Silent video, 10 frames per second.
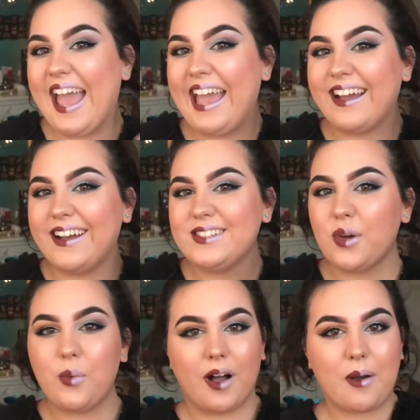Hey
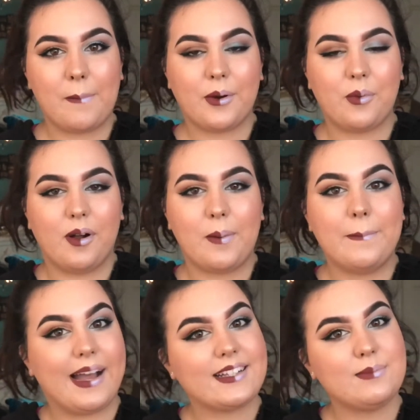guys, welcome
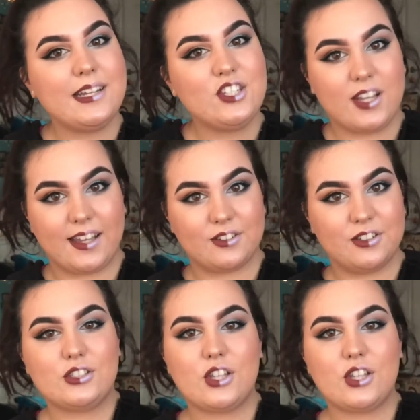back to my channel.